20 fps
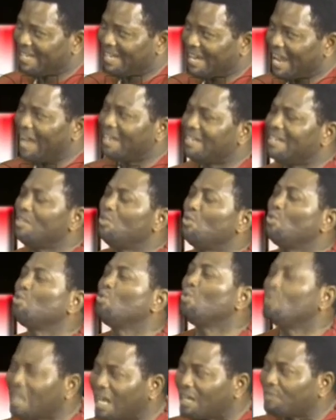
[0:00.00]
And then you
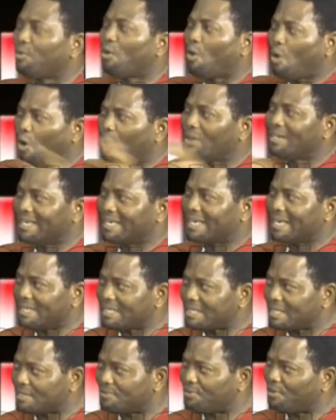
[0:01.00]
do that for all the
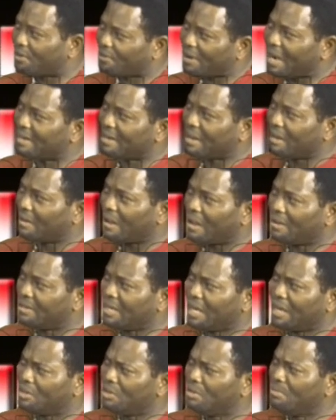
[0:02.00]
cases. For crying out loud,
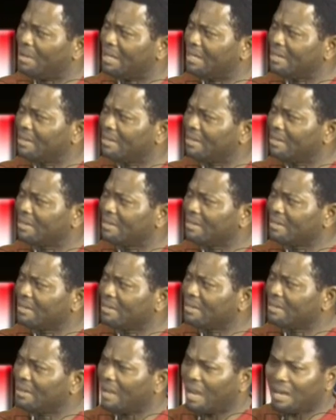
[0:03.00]
they are human.
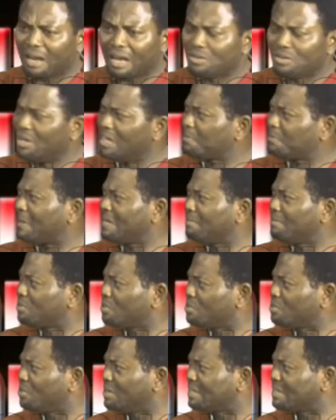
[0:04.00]
And how do you expect them
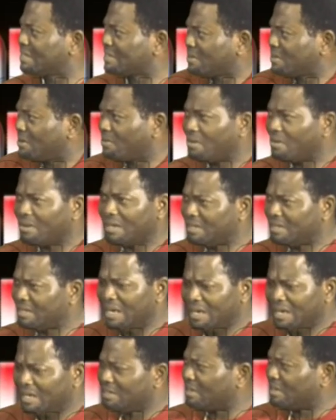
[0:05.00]
to do it? It's not
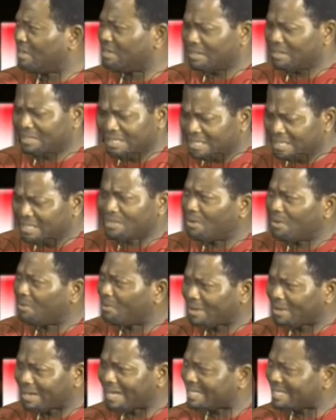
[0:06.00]
this is not
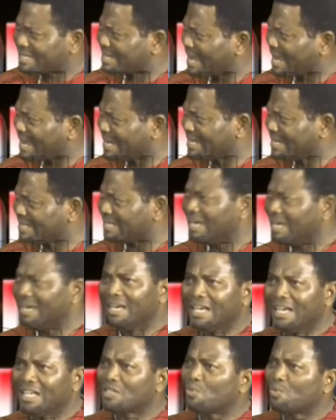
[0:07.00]
rocket science.
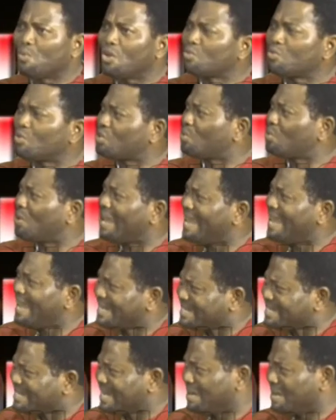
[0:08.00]
It's what we should
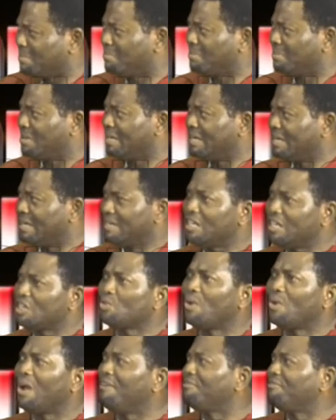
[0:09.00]
aid them. They
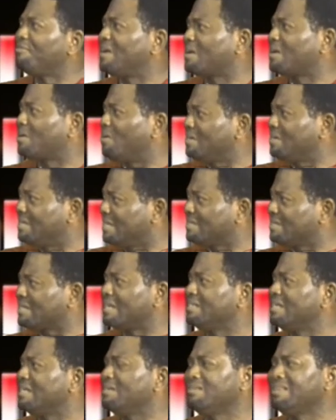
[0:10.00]
should have recordings,
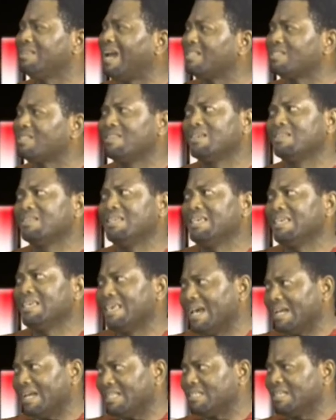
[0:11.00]
and then that they didn't
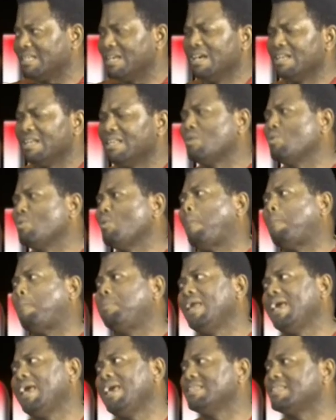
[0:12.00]
get, they could
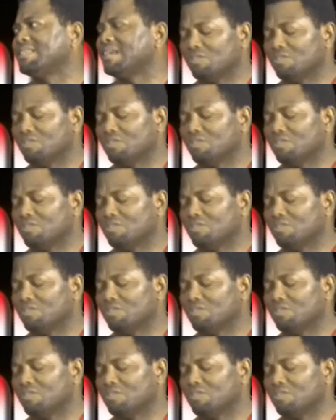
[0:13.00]
play it and